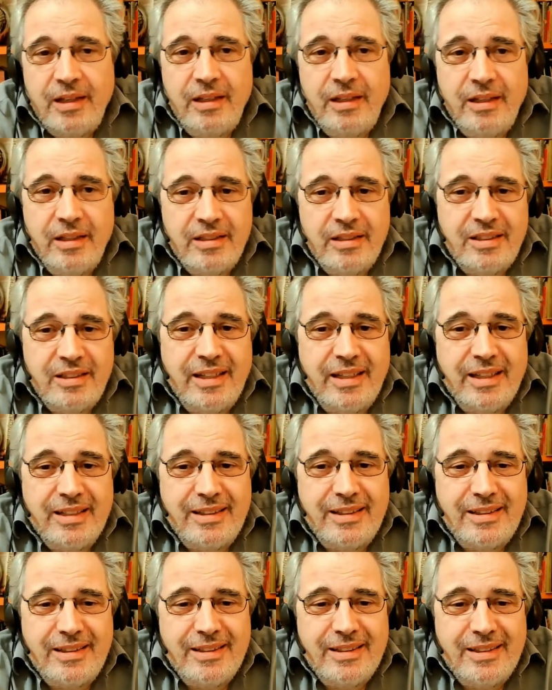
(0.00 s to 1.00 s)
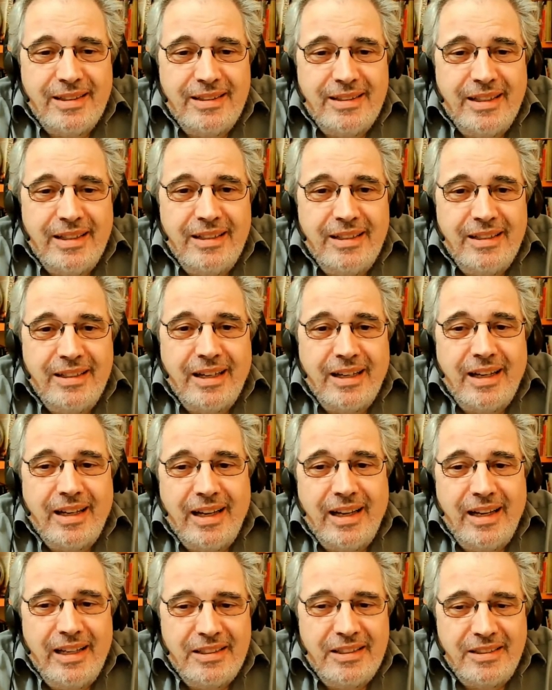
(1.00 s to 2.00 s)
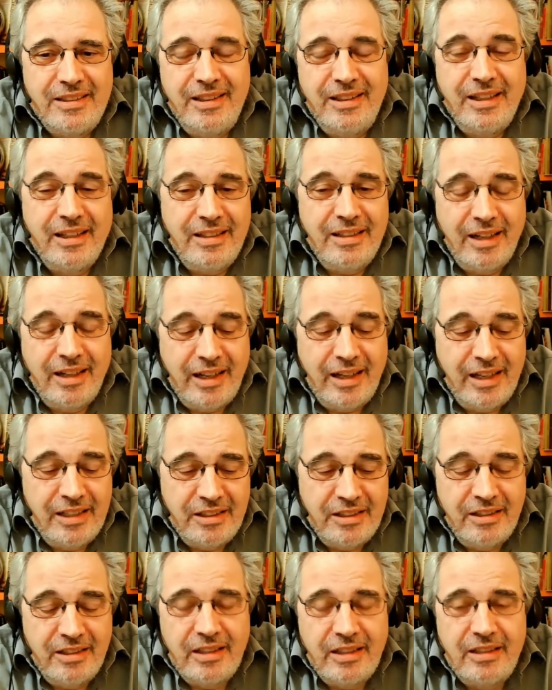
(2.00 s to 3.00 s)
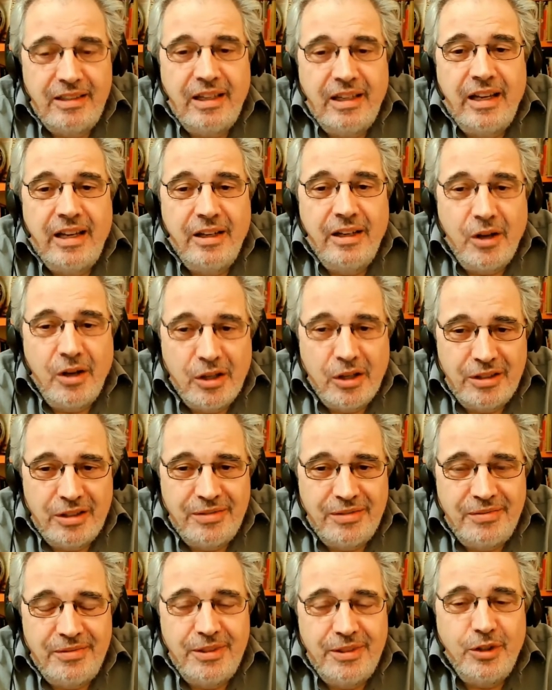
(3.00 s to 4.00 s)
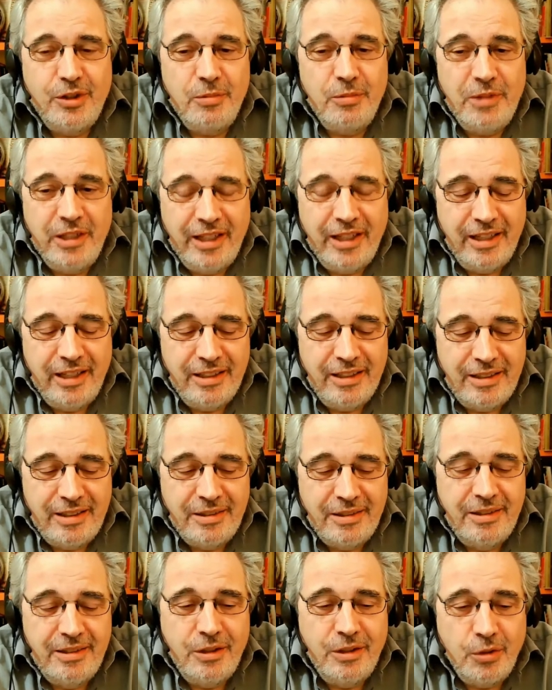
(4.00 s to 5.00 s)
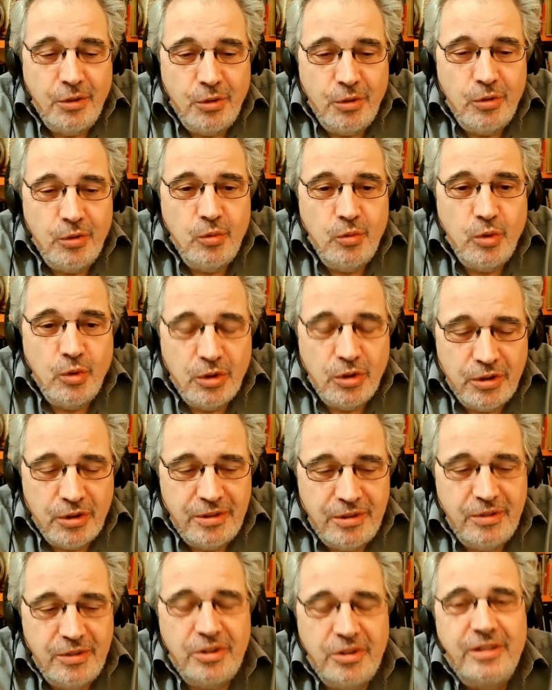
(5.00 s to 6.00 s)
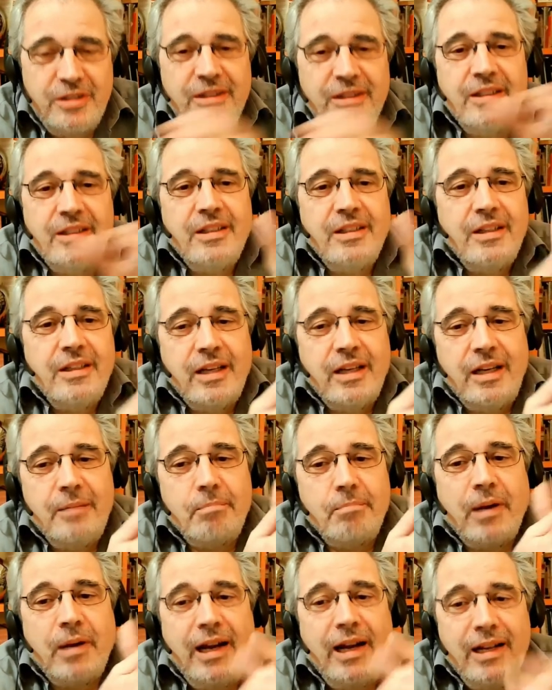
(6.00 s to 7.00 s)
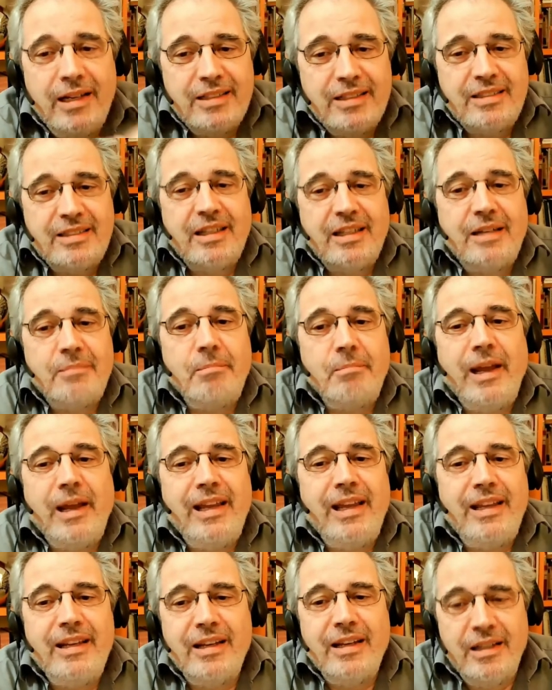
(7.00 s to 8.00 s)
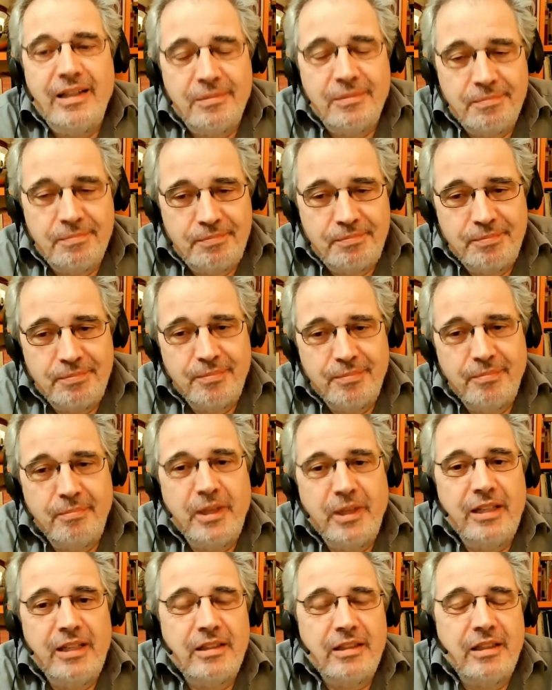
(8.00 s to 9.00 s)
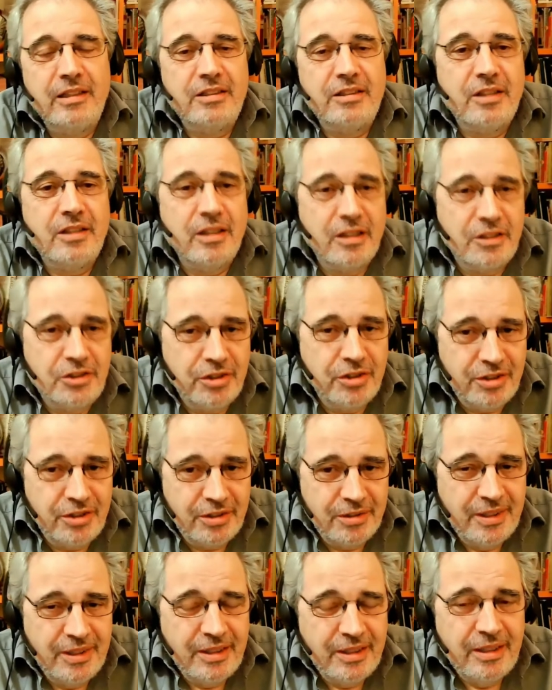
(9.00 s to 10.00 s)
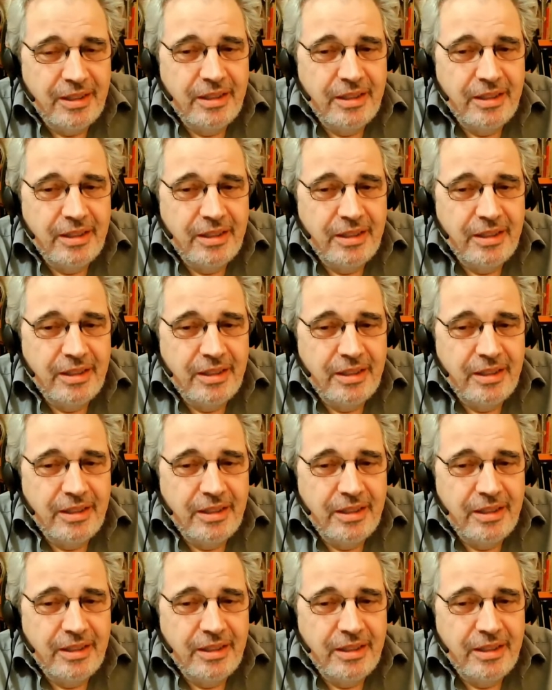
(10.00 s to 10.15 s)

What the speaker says: It is that they are realizing that they cannot dominate the whole world. You see, empires are mainly military structures,